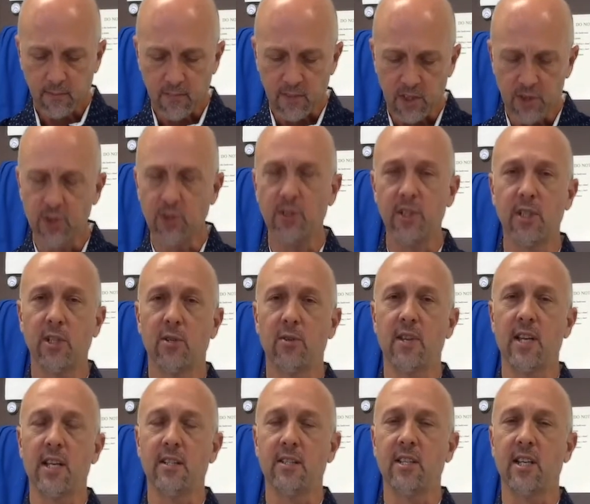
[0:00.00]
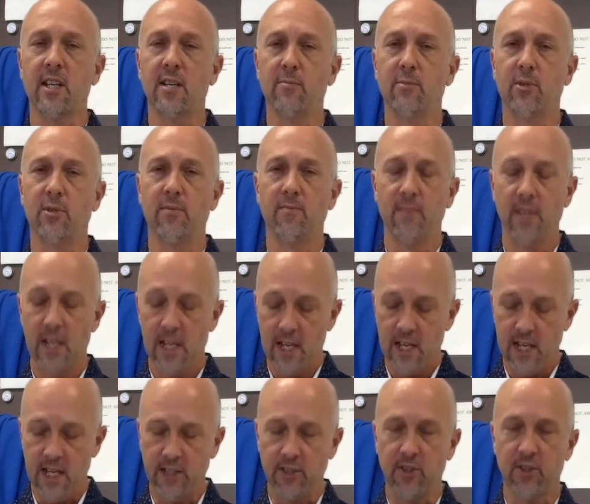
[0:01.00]
So you go to that table,
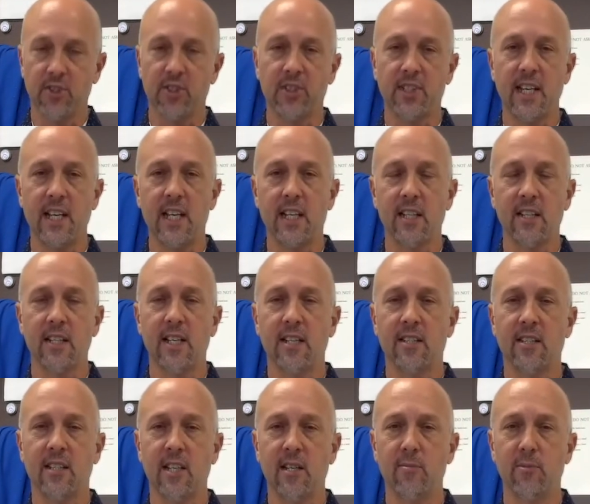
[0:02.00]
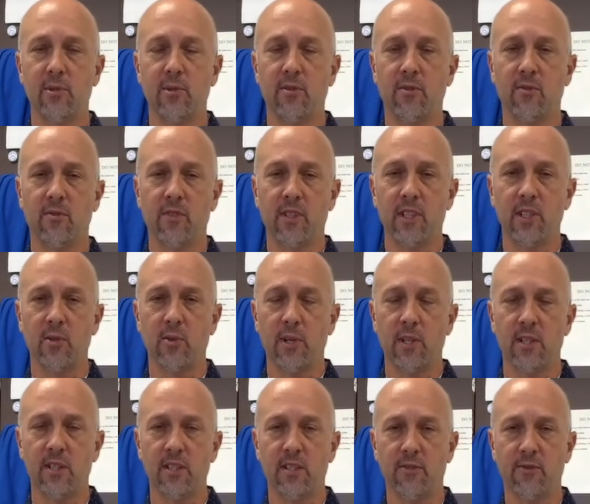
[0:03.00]
and you're scanning that table very
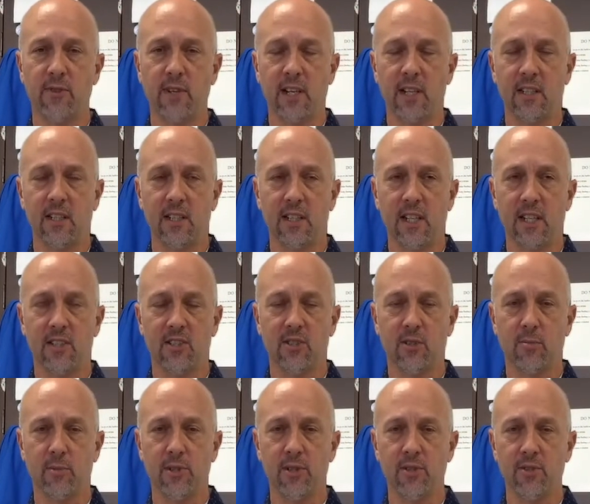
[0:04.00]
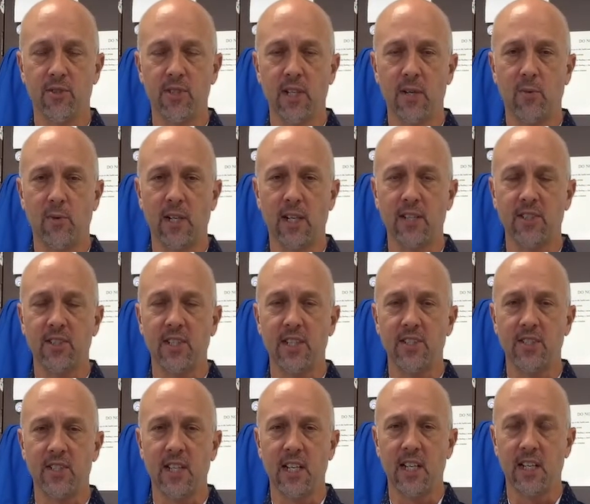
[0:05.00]
quickly to find an excerpt to use. Now, when I say
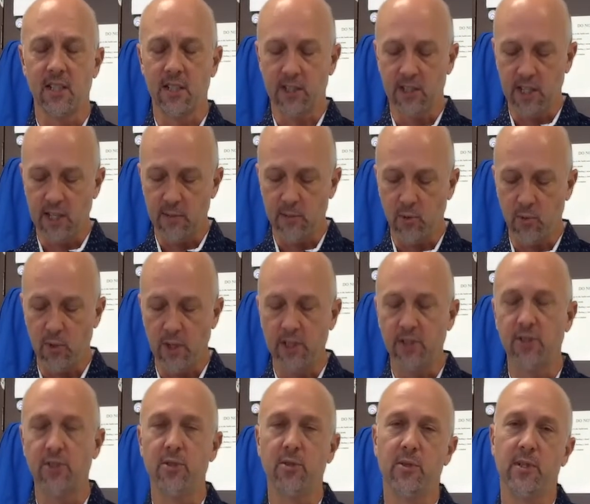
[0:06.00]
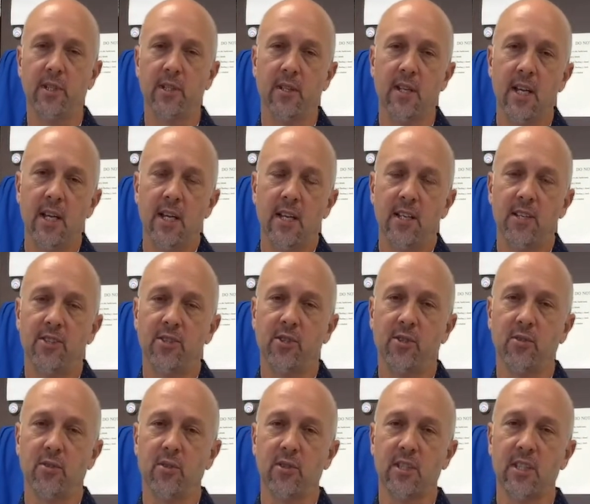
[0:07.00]
scanning the table, what you're doing is you're
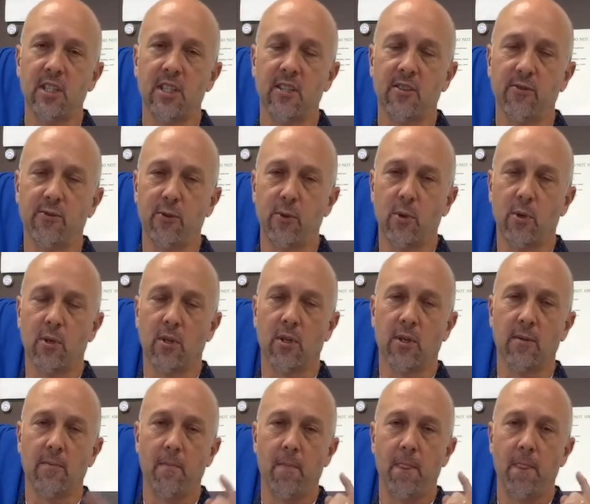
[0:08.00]
looking for